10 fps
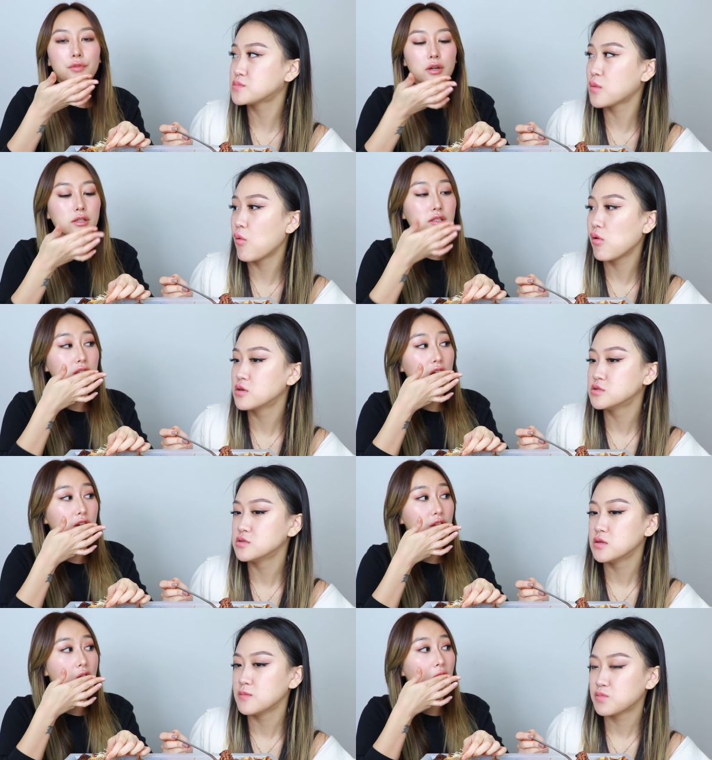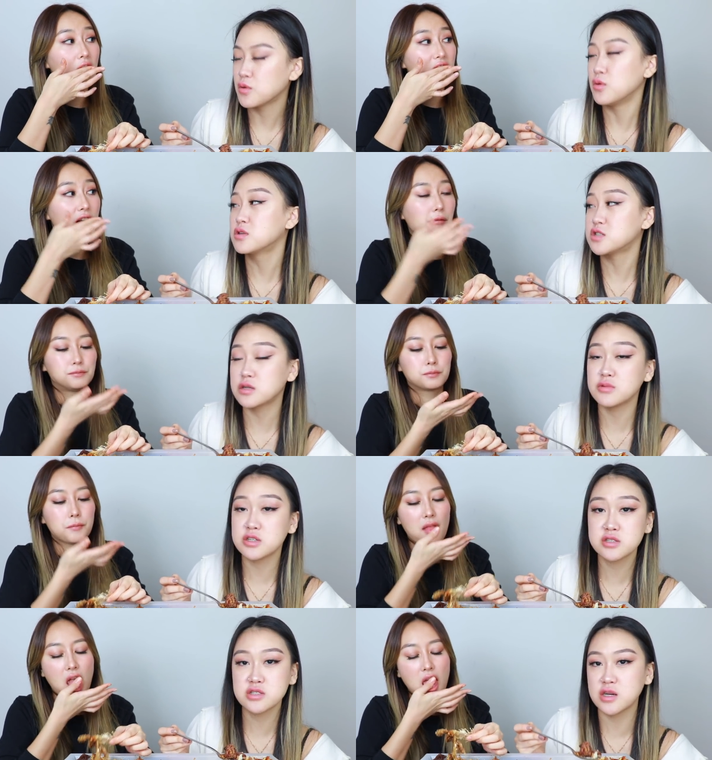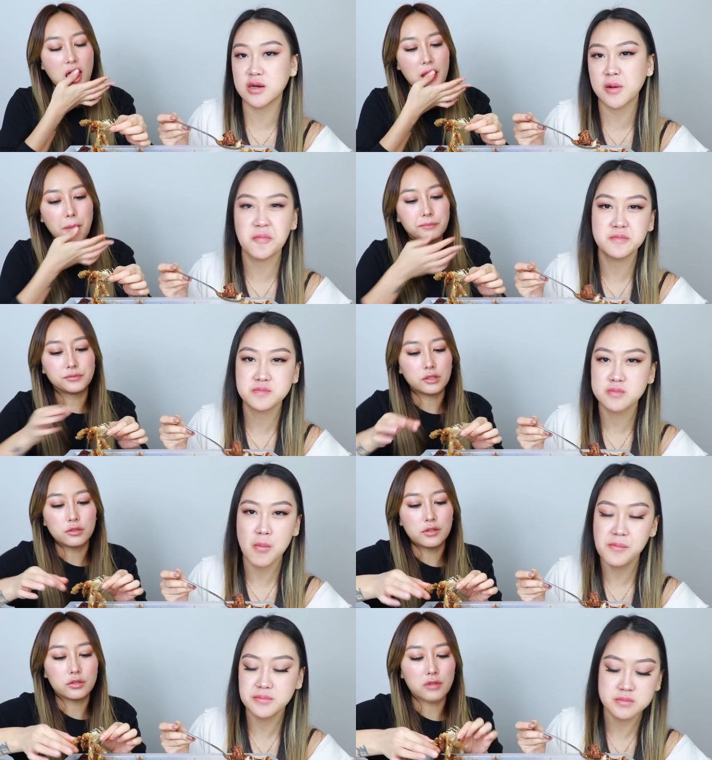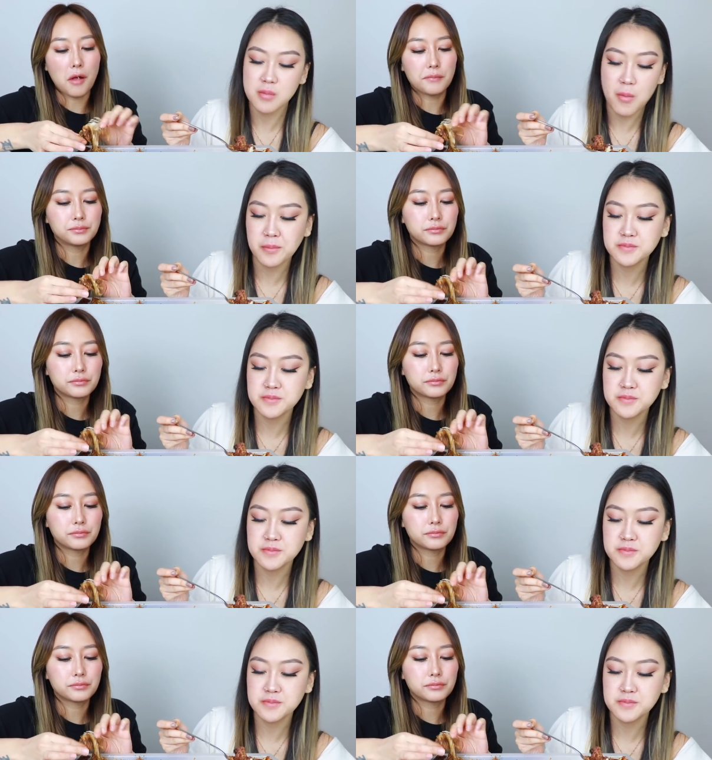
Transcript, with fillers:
Speaker 1: Fairy and stuff. The older generations, yeah. Mm, they don't really do that.